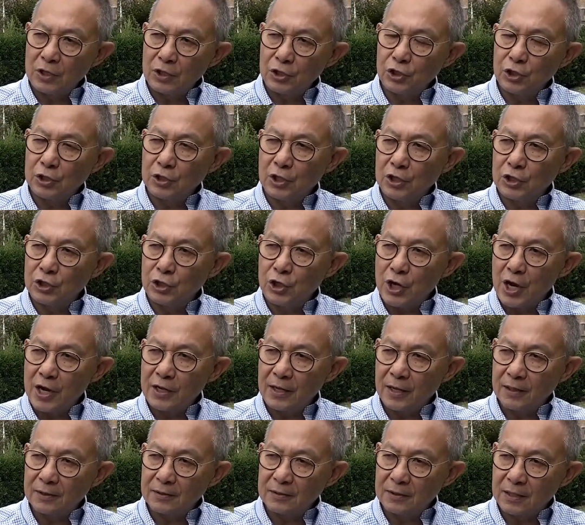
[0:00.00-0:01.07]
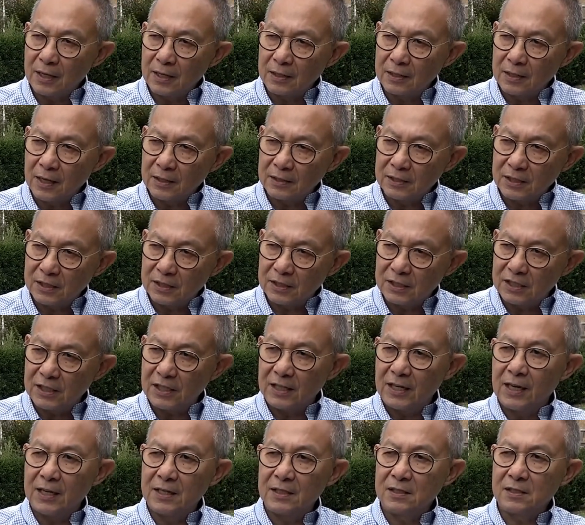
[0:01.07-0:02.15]
their
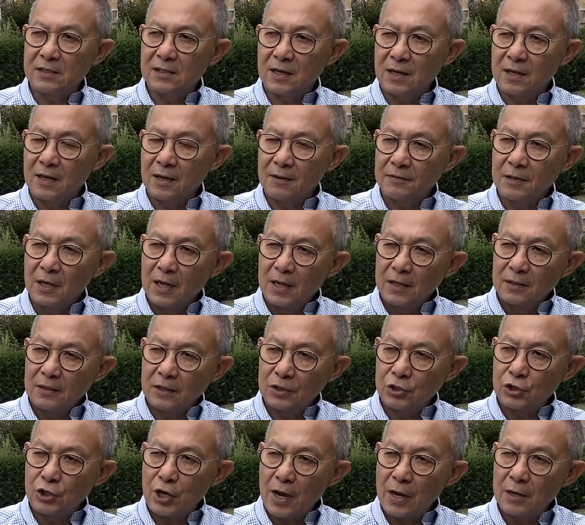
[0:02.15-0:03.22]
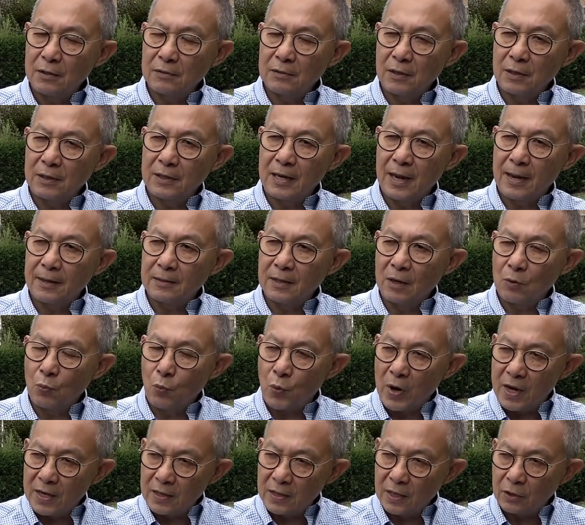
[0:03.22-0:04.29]
seedlings, and they share their
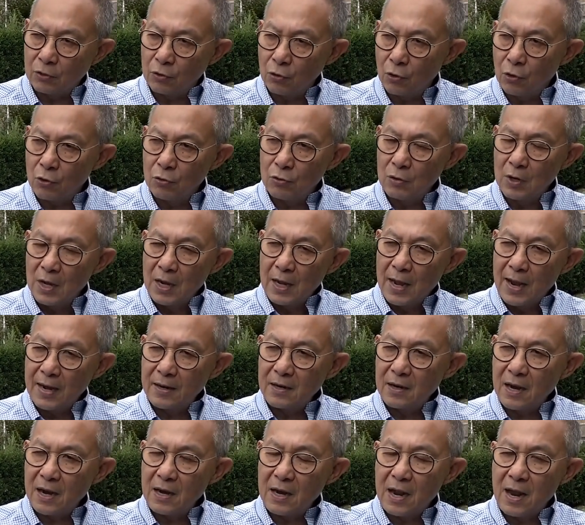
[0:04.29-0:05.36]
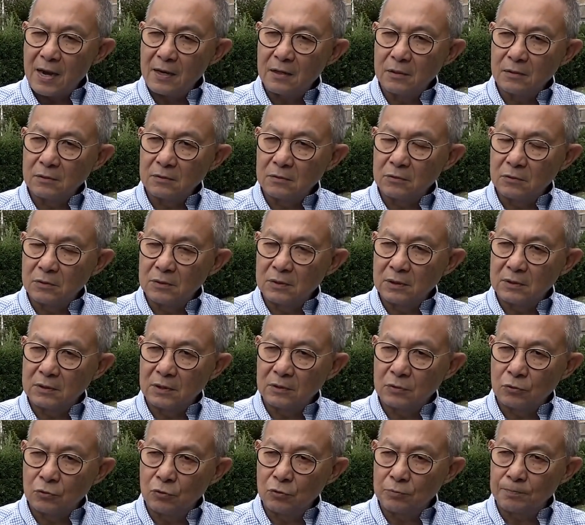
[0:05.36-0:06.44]
way they grow. And
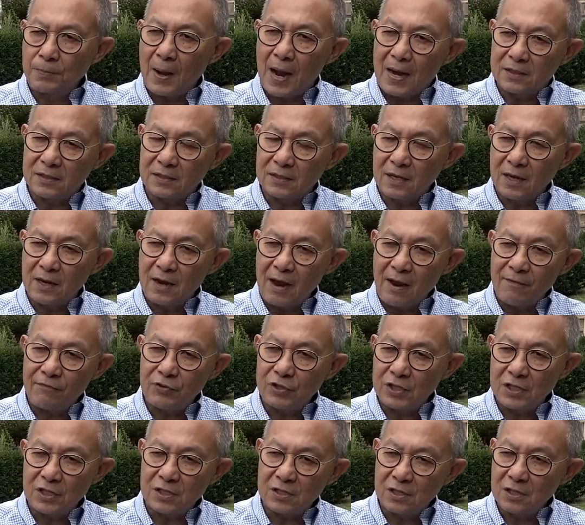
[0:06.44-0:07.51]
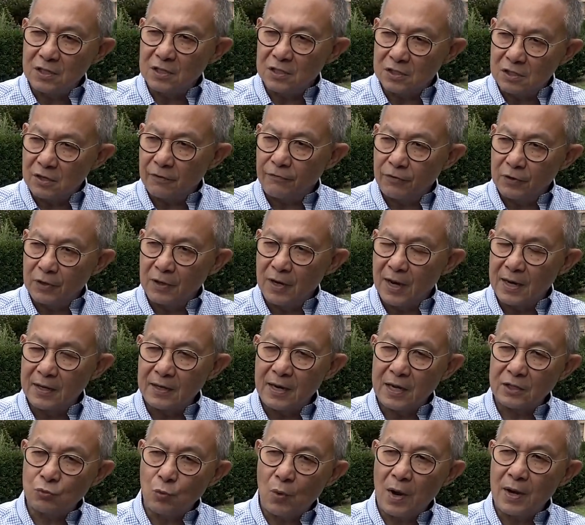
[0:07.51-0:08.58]
the good part is that every season is different, and
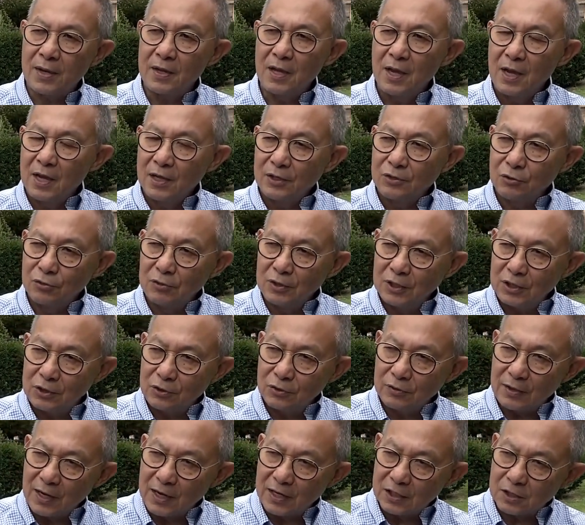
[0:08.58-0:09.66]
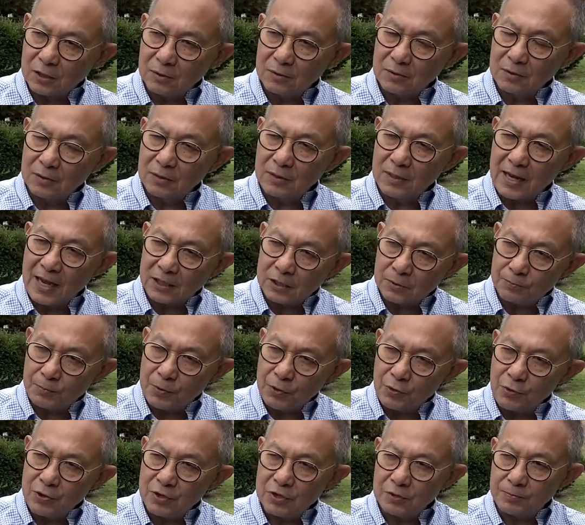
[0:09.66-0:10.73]
that's why you need to get
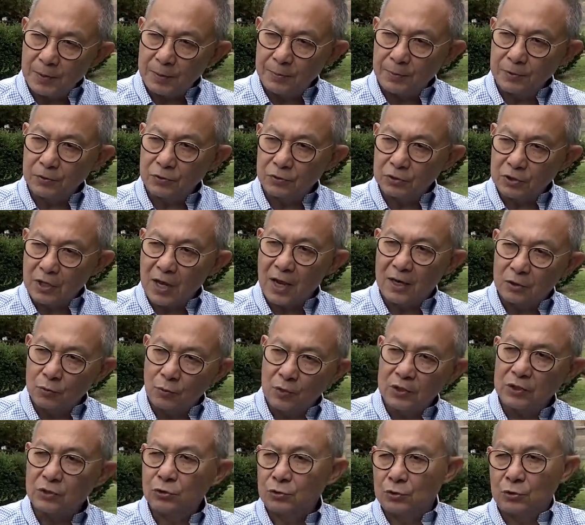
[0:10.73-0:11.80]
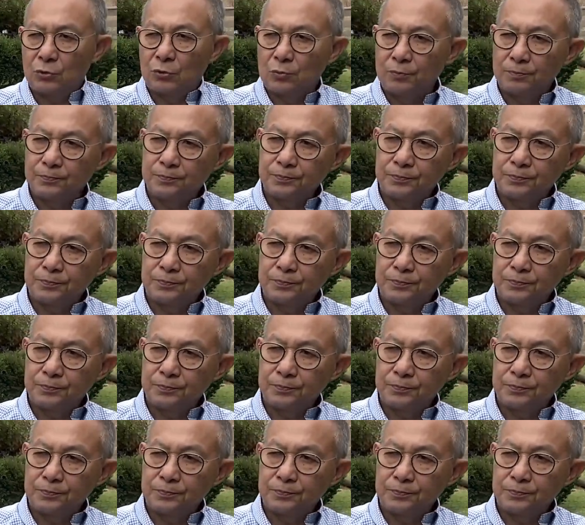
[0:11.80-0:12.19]
experienced people to tell you what to do.